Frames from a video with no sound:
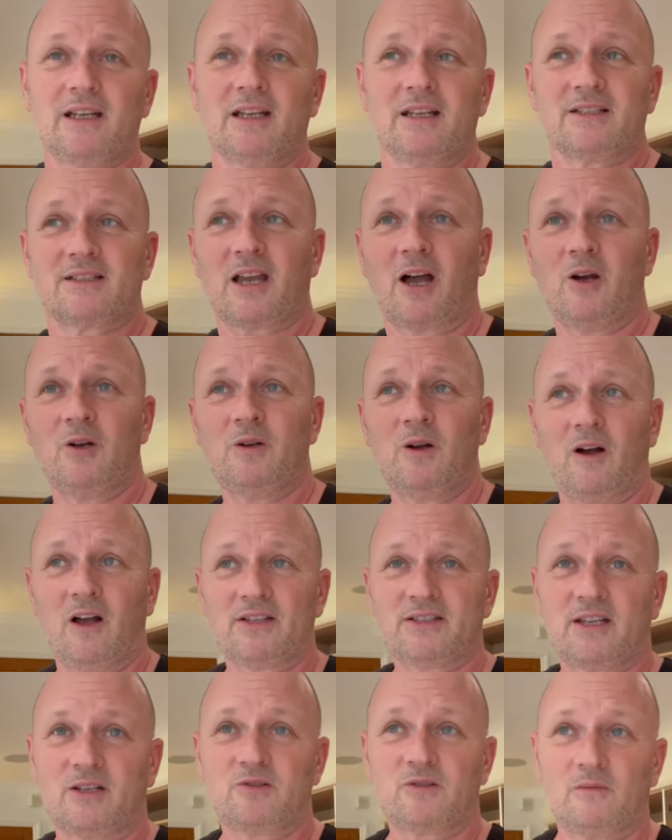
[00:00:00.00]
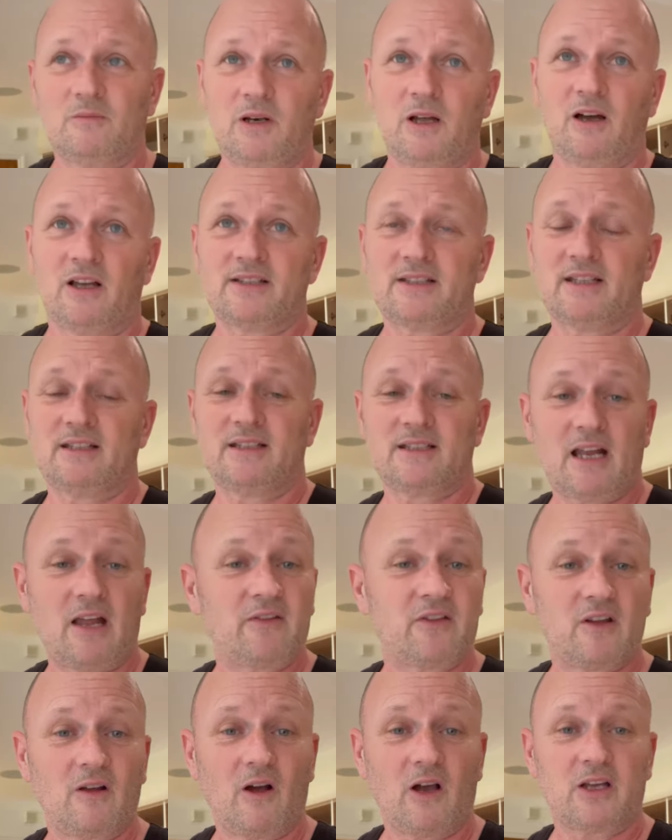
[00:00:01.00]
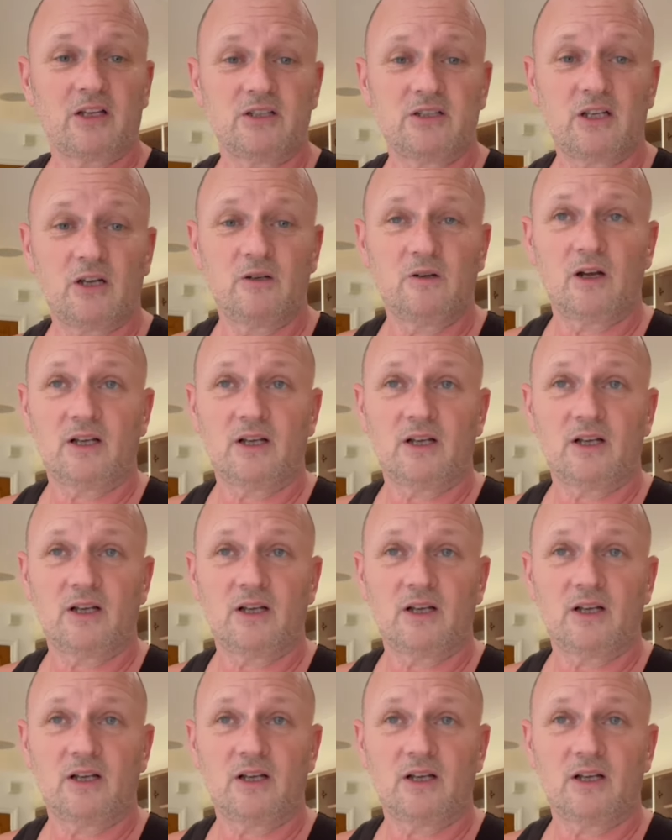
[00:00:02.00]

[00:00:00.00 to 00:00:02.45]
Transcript: So I said to him, look, I said, there's nothing I can do.